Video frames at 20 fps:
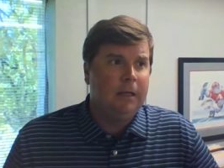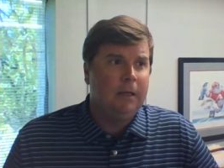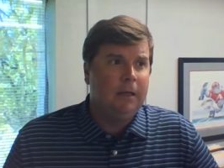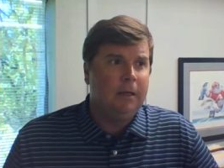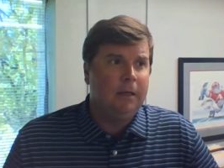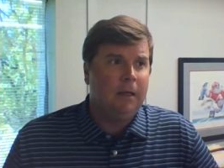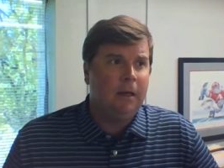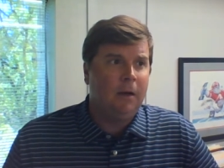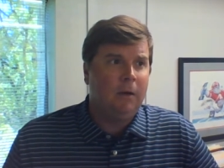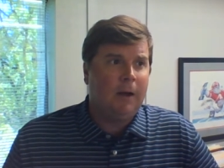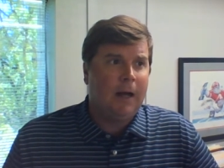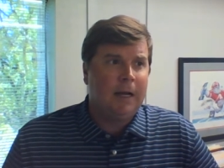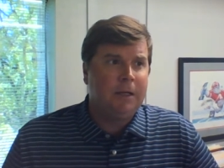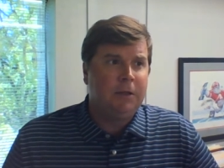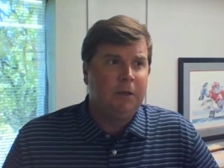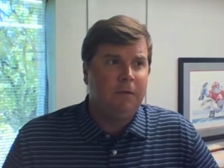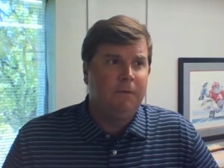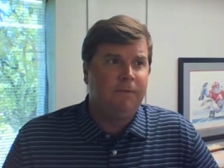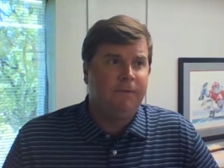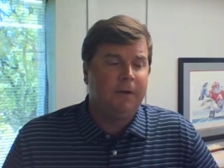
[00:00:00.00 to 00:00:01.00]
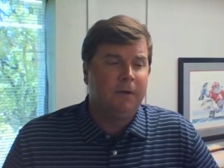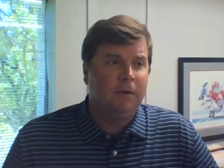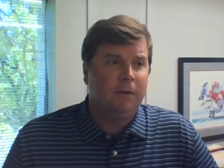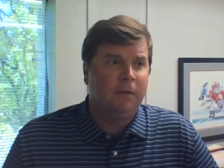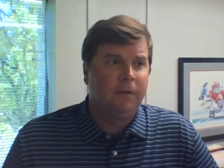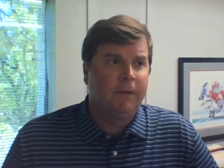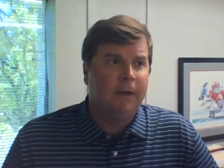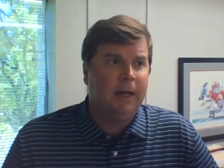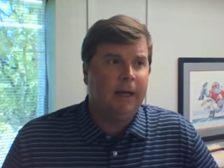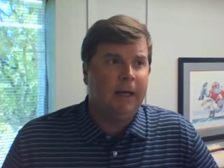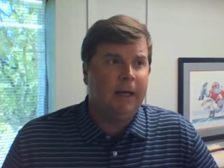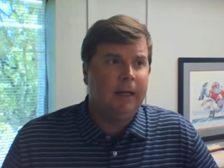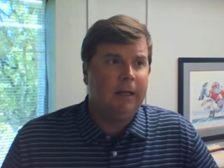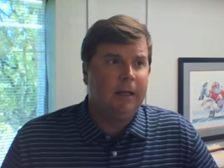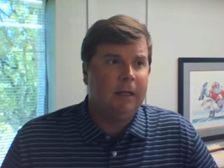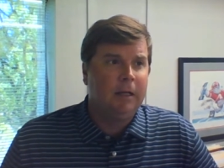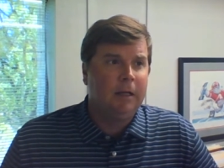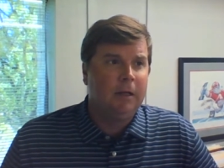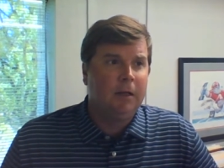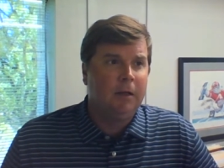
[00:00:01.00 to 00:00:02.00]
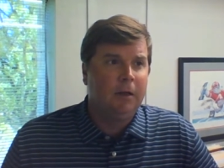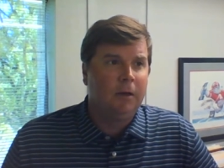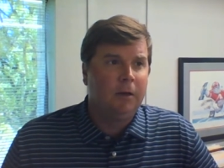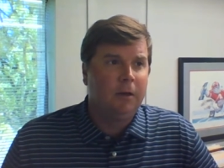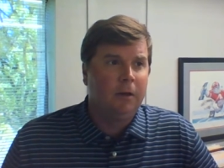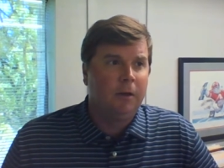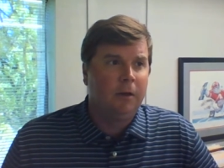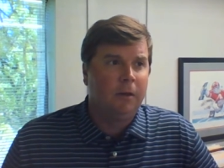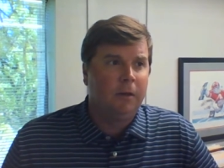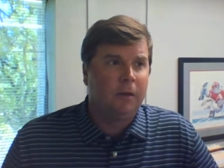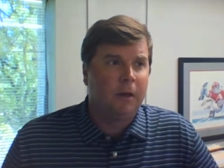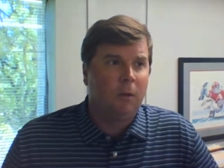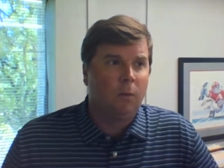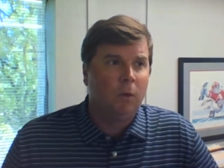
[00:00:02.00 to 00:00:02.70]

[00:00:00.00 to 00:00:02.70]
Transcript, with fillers: you know, I do feel that there